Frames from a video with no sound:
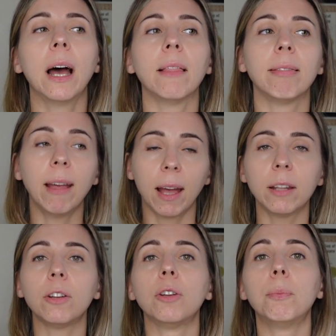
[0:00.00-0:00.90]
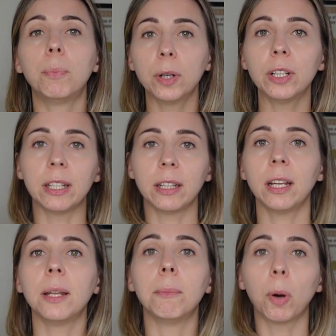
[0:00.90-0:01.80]
And then you put it
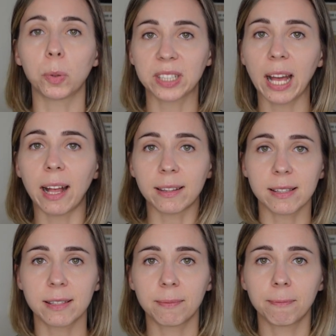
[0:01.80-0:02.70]
in both hands.